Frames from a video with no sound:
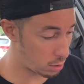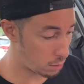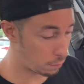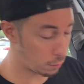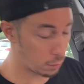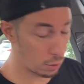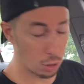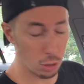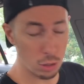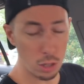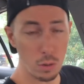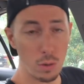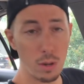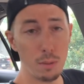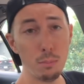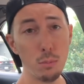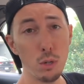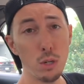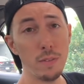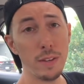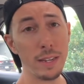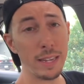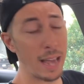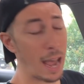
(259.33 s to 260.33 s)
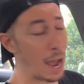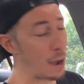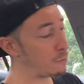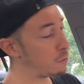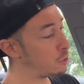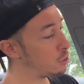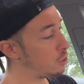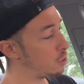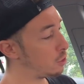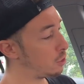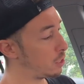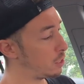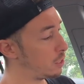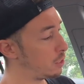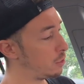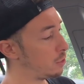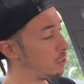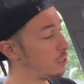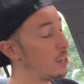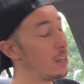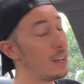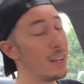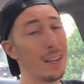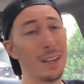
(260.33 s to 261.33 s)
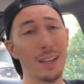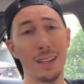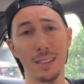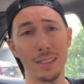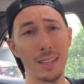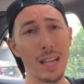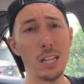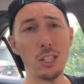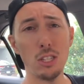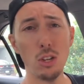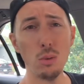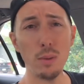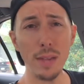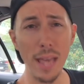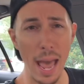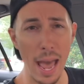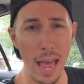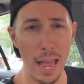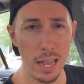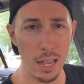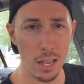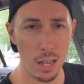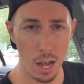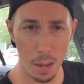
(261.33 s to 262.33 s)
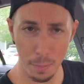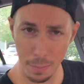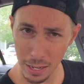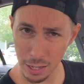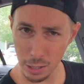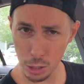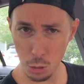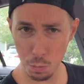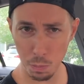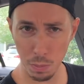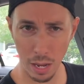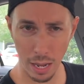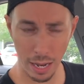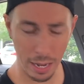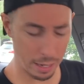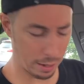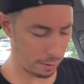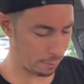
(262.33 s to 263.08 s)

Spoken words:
If you don't know what moving averages is, that's okay. I'm going to explain it.